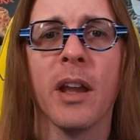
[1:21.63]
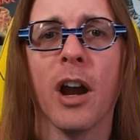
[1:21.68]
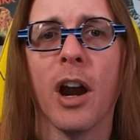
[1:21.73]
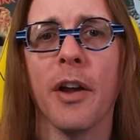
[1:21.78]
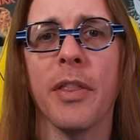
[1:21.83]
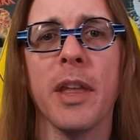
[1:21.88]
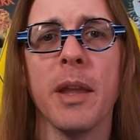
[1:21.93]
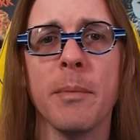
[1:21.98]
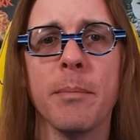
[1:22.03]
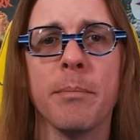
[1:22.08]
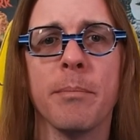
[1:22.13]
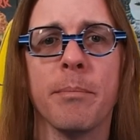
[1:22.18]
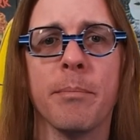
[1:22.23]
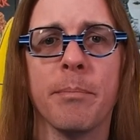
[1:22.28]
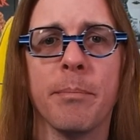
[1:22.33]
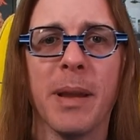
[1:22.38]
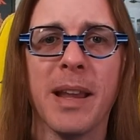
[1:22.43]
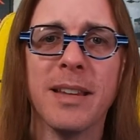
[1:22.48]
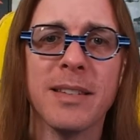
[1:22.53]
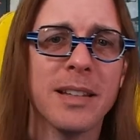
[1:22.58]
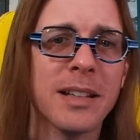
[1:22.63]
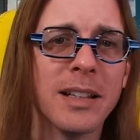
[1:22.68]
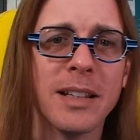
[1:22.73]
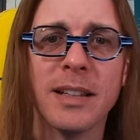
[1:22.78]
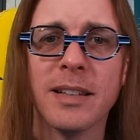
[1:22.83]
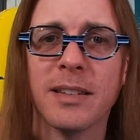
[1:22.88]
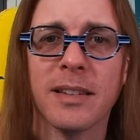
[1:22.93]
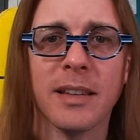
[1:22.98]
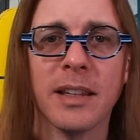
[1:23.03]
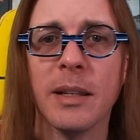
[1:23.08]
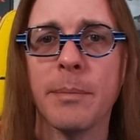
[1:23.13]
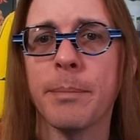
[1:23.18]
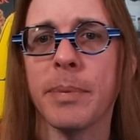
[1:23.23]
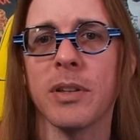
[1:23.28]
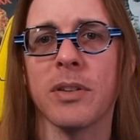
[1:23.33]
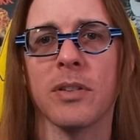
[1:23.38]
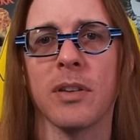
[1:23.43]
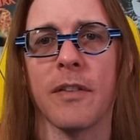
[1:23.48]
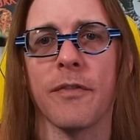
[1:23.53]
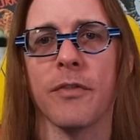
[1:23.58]
Are they basically asleep but
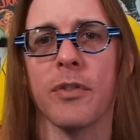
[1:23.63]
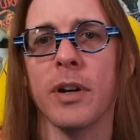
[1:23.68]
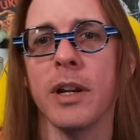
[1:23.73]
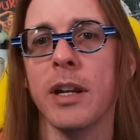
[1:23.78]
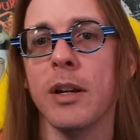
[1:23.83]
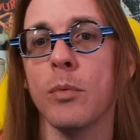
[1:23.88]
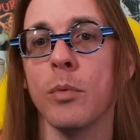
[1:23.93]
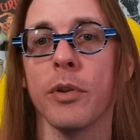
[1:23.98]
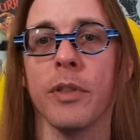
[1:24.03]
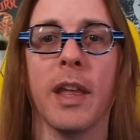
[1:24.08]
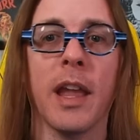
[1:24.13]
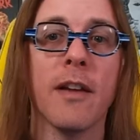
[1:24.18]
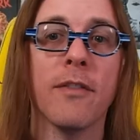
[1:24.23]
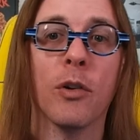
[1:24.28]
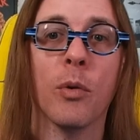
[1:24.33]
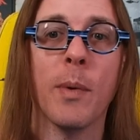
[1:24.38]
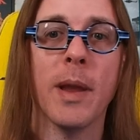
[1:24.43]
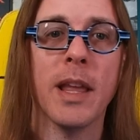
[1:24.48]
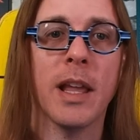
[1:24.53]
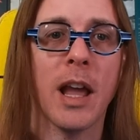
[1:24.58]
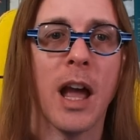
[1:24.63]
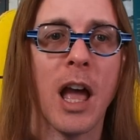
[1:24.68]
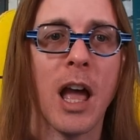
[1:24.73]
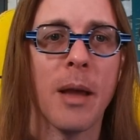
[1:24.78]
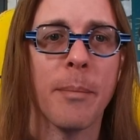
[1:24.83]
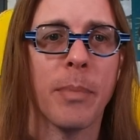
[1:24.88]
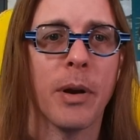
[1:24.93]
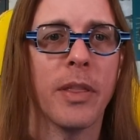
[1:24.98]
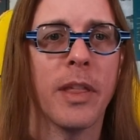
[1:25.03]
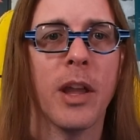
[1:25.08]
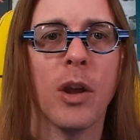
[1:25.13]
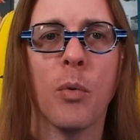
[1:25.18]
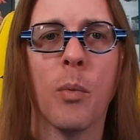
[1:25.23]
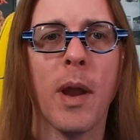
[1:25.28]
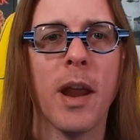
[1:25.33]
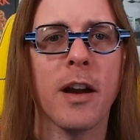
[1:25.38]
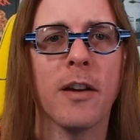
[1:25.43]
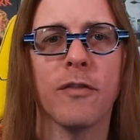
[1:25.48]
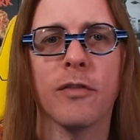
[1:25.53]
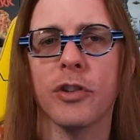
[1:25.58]
suffering? Will they ever wake up? Are they
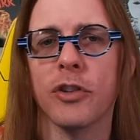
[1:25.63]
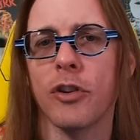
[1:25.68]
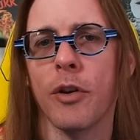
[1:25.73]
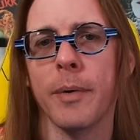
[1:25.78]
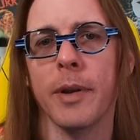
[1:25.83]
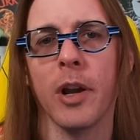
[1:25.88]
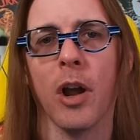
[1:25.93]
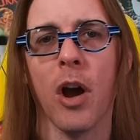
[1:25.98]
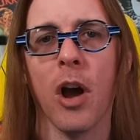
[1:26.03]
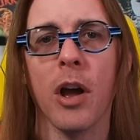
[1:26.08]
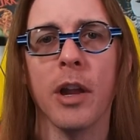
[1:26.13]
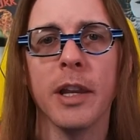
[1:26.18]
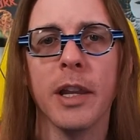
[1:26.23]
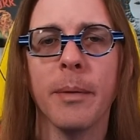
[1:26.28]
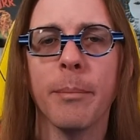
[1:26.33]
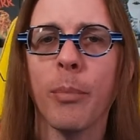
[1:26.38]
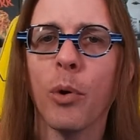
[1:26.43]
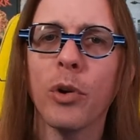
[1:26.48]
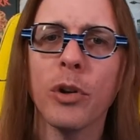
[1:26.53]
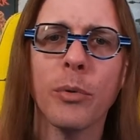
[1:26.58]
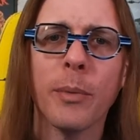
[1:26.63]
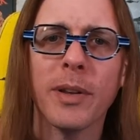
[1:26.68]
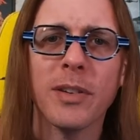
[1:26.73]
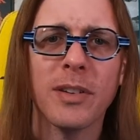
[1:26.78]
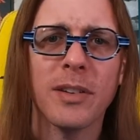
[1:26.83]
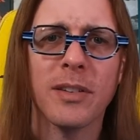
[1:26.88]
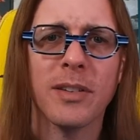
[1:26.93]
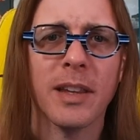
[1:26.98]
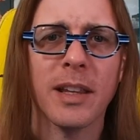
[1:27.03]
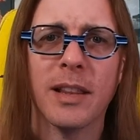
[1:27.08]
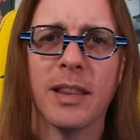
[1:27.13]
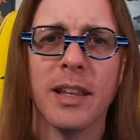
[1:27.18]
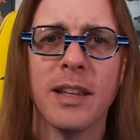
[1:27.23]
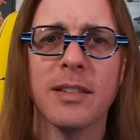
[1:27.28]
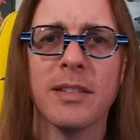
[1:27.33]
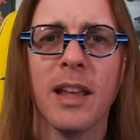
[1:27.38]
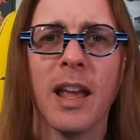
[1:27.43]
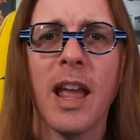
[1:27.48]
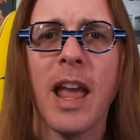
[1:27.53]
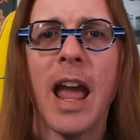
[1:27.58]
aware of what's going on? Important questions like
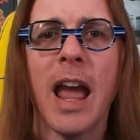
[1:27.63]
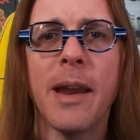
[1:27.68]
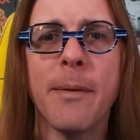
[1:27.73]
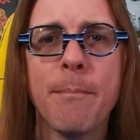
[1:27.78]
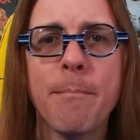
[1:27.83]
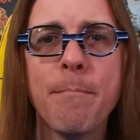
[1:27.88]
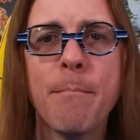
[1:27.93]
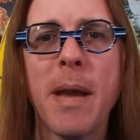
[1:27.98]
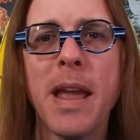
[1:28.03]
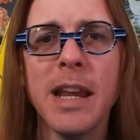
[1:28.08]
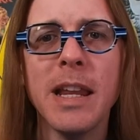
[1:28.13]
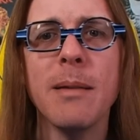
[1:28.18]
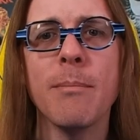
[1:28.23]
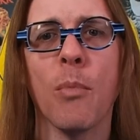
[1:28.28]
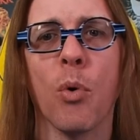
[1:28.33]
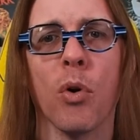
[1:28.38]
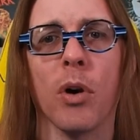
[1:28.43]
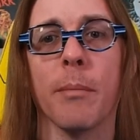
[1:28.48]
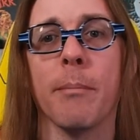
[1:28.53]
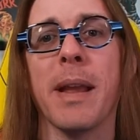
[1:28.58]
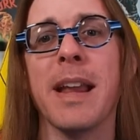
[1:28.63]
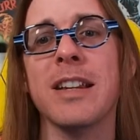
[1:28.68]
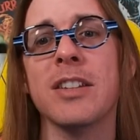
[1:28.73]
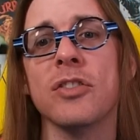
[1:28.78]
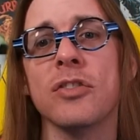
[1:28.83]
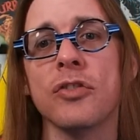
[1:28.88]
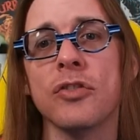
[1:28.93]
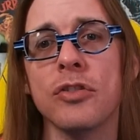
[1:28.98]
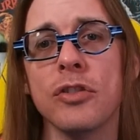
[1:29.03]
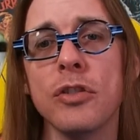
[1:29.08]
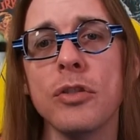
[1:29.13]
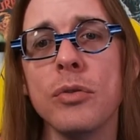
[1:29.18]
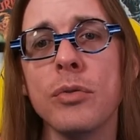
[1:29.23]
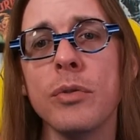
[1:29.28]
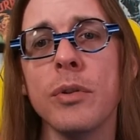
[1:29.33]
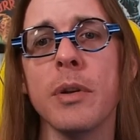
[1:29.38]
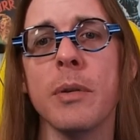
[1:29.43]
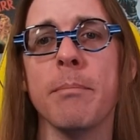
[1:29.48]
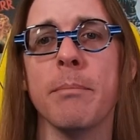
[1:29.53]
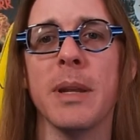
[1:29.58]
this and many more may
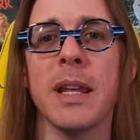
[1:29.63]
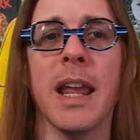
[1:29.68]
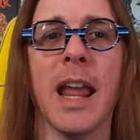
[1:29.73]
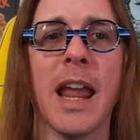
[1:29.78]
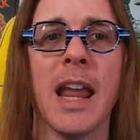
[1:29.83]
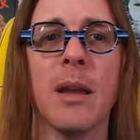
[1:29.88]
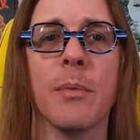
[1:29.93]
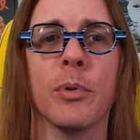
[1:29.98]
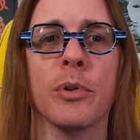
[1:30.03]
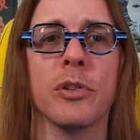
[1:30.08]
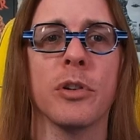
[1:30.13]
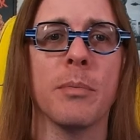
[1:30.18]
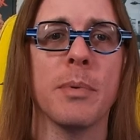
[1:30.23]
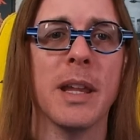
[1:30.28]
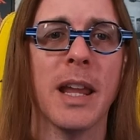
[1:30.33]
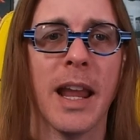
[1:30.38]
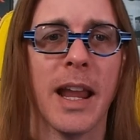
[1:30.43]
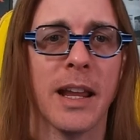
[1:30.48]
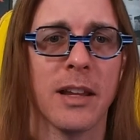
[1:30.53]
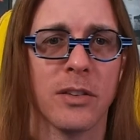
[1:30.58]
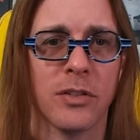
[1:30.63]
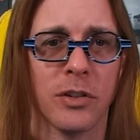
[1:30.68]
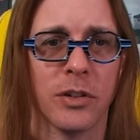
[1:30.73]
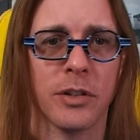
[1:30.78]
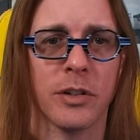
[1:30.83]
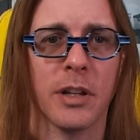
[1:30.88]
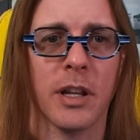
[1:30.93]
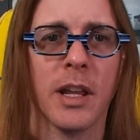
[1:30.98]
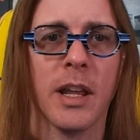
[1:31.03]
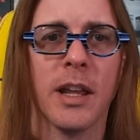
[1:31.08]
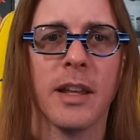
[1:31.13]
soon be able to be answered.